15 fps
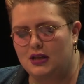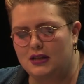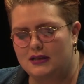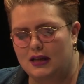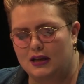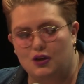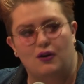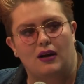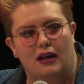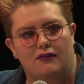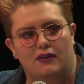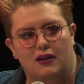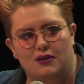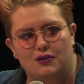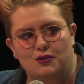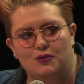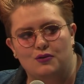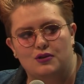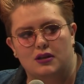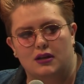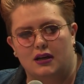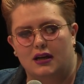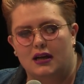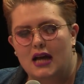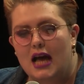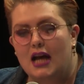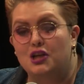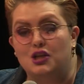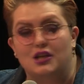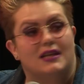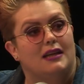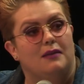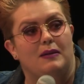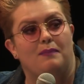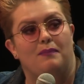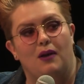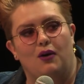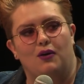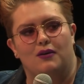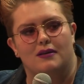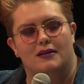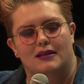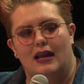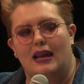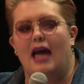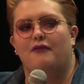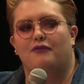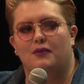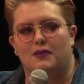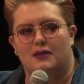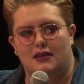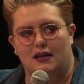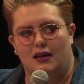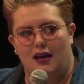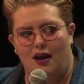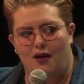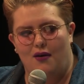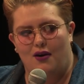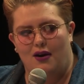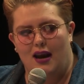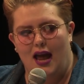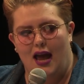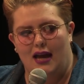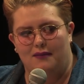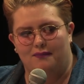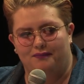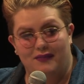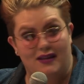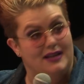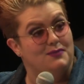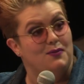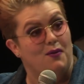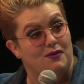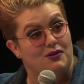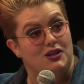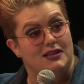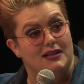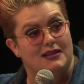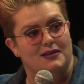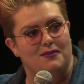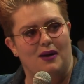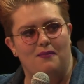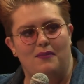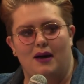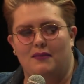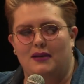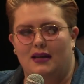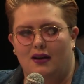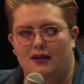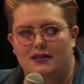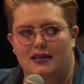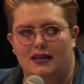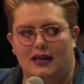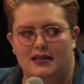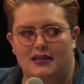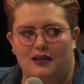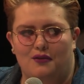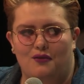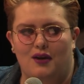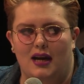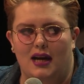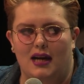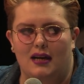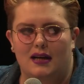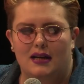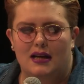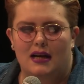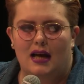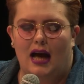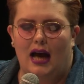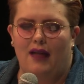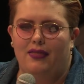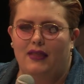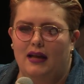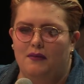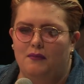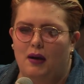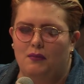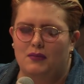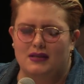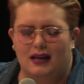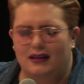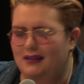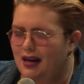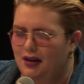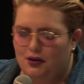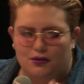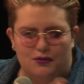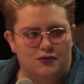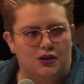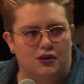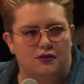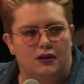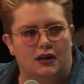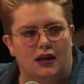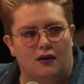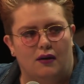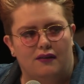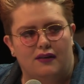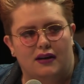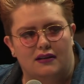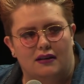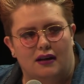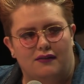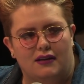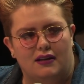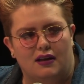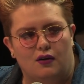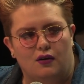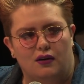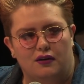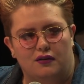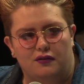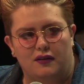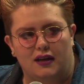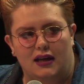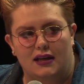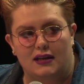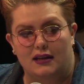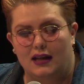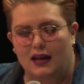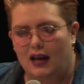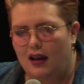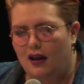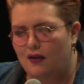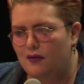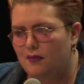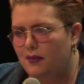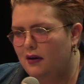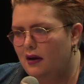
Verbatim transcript: she said, You're going to have another daughter. She's going to be blonde and everyone's going to know her name, is what she said to my mum in 1983. And then mum was like, No, you're, you're, you know, I've had, I've had the coil fitted. And then lo and